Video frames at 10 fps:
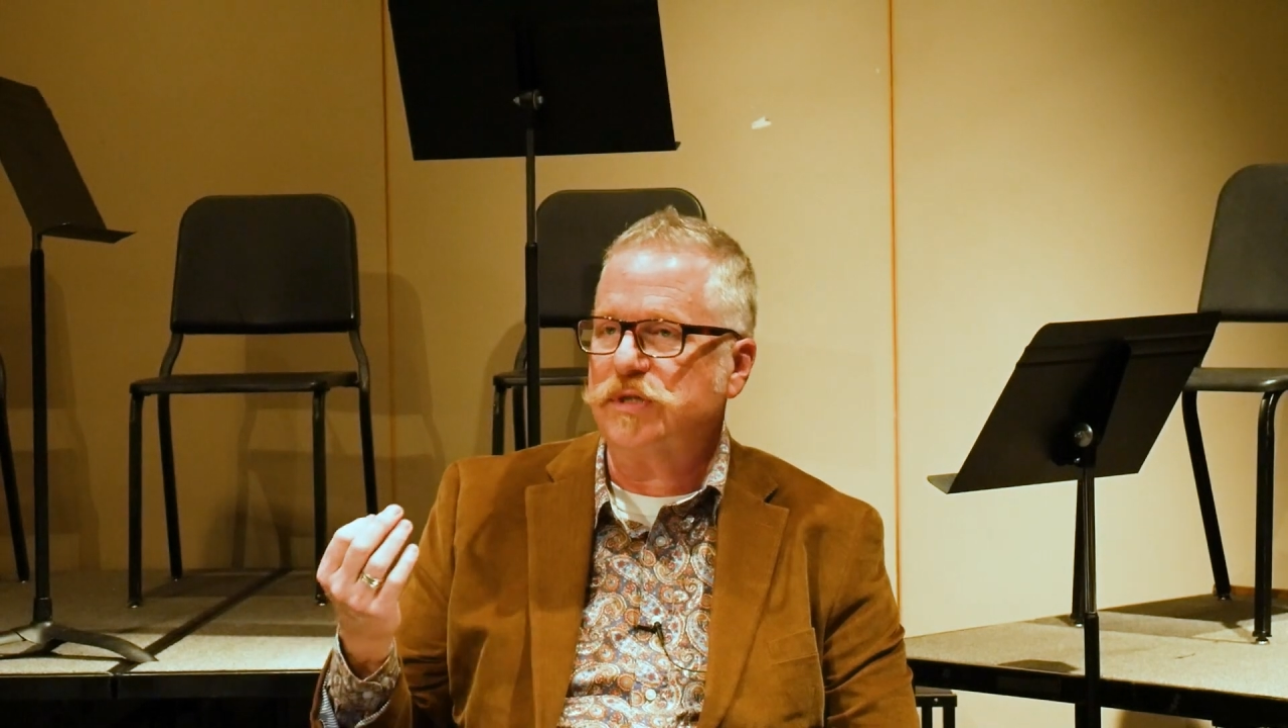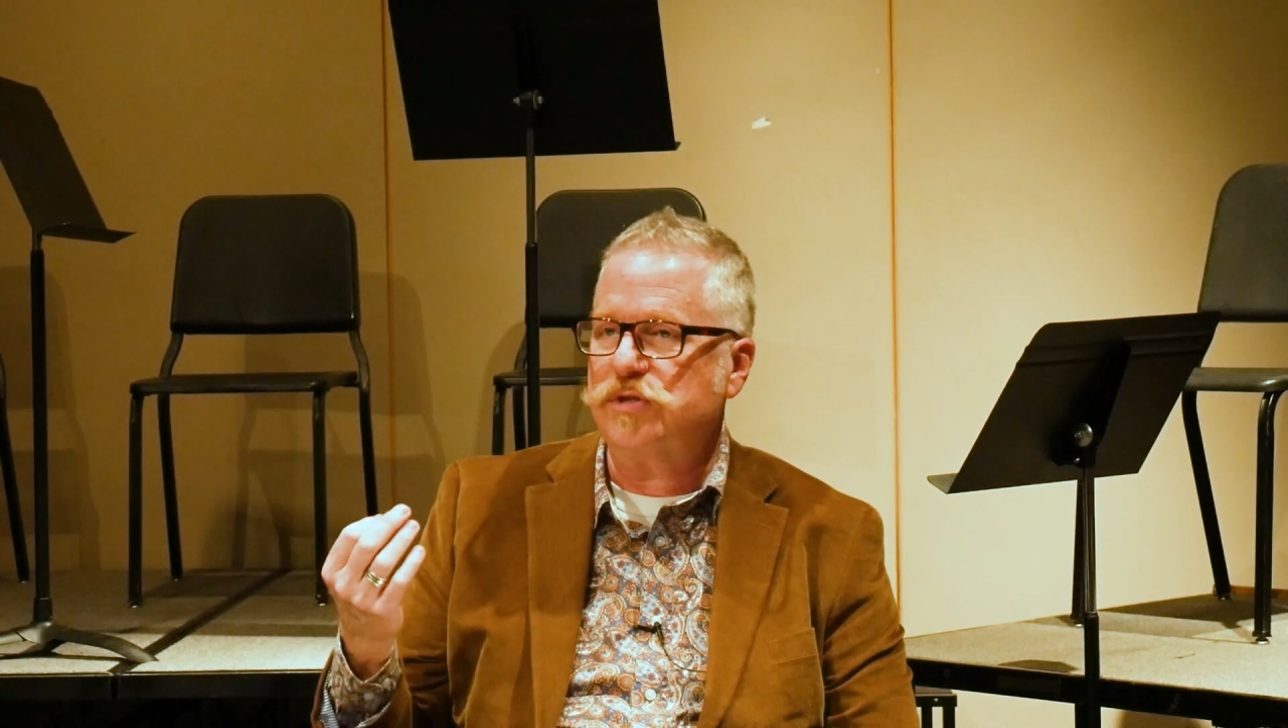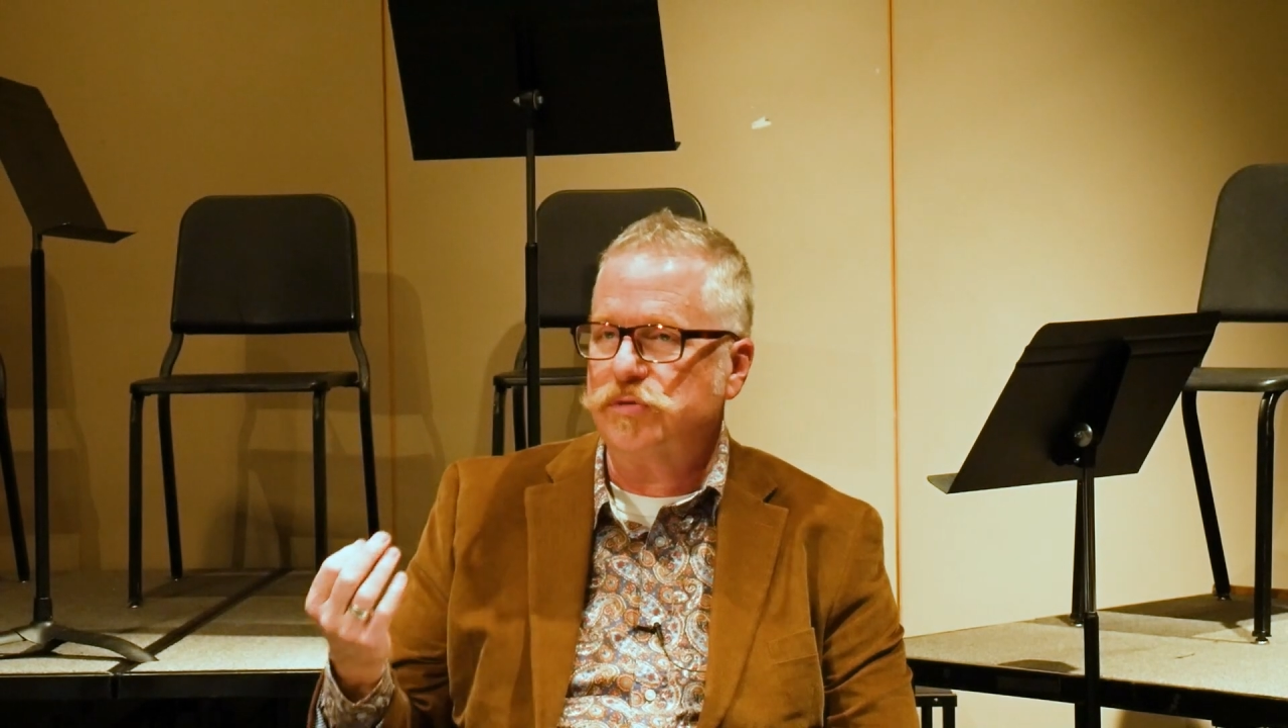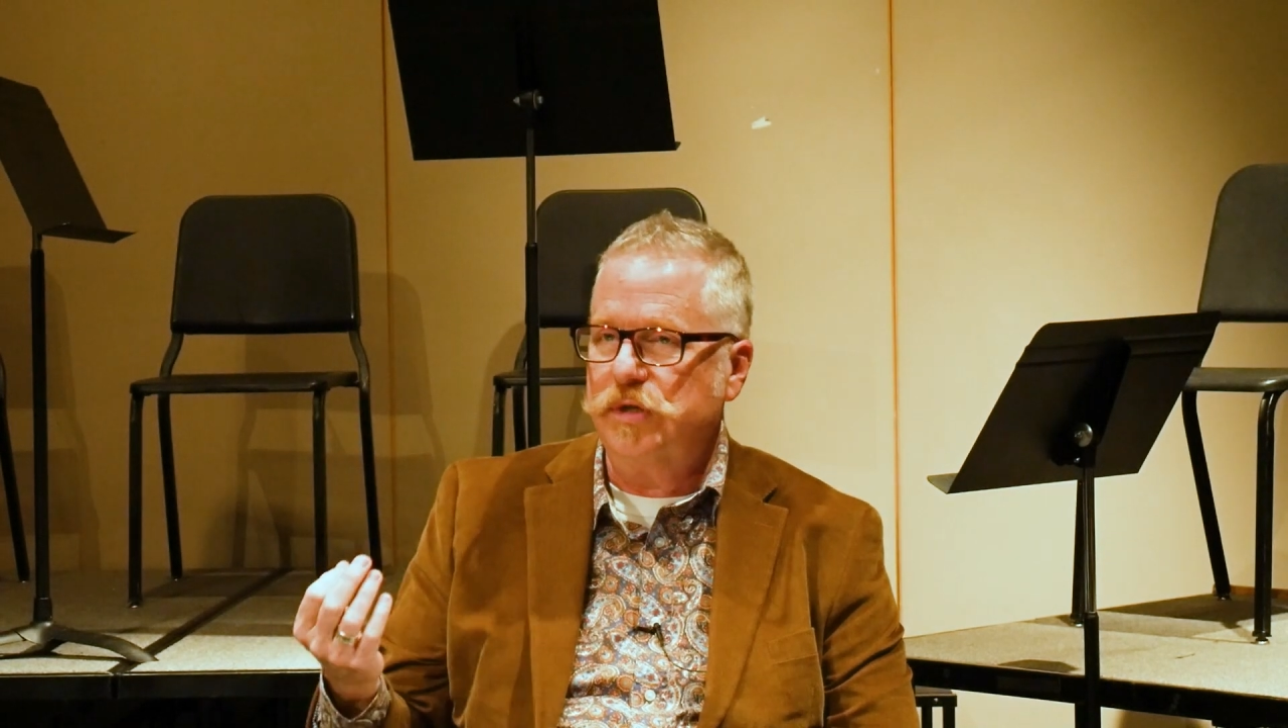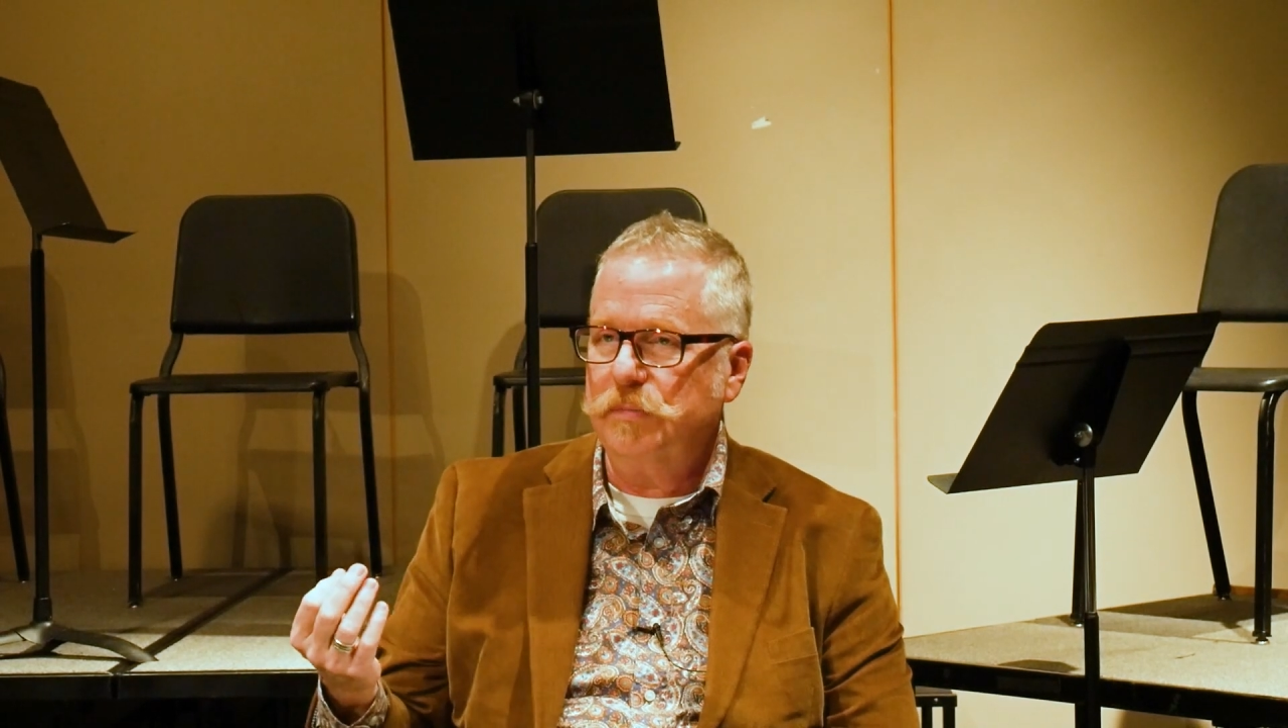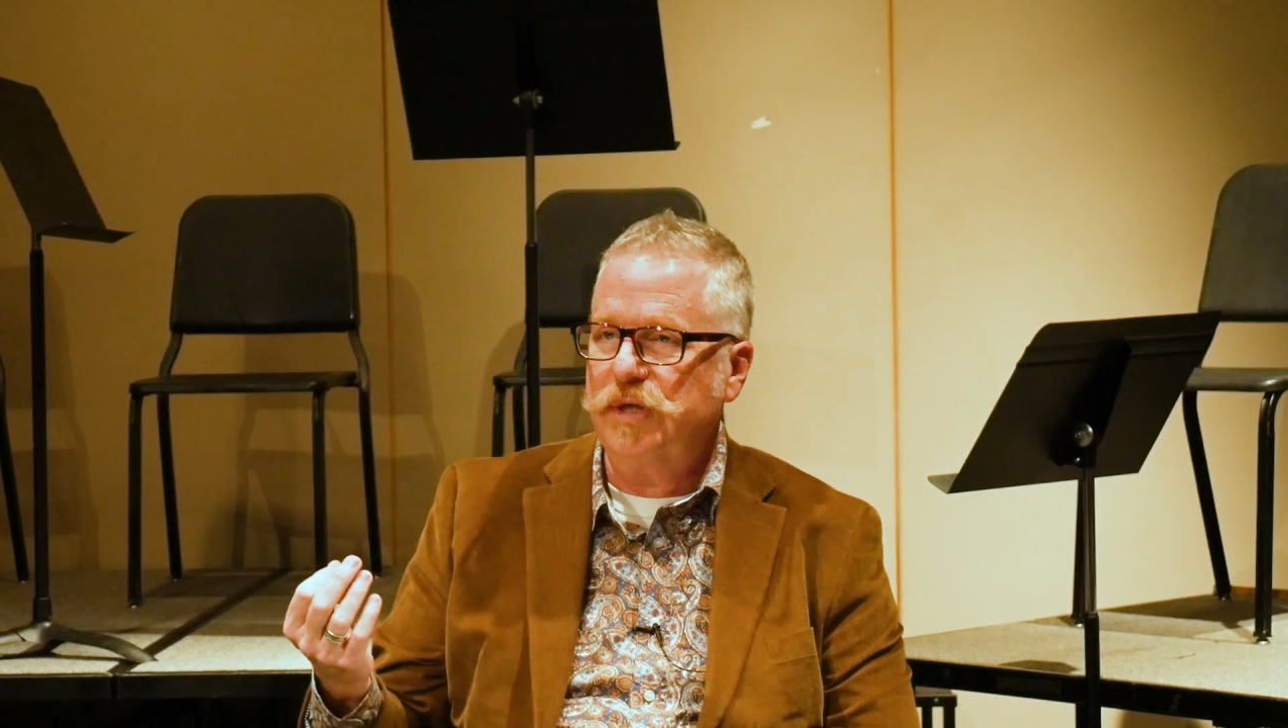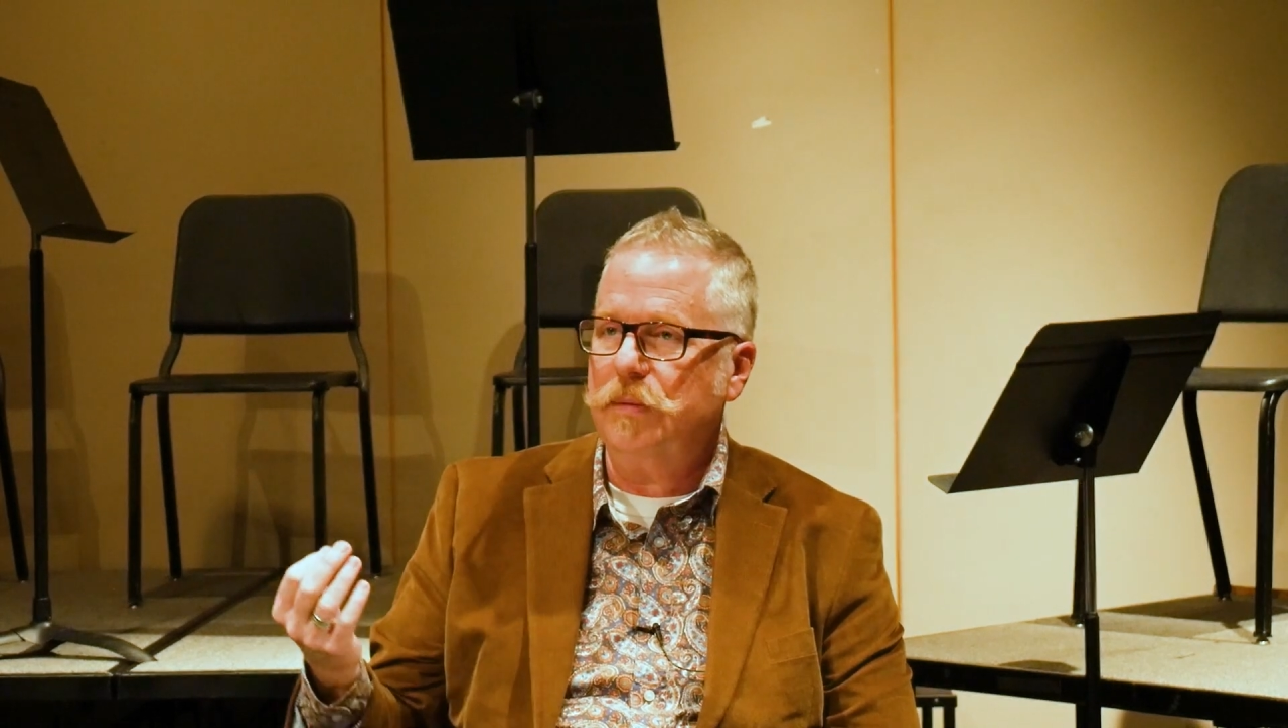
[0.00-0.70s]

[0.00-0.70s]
extremely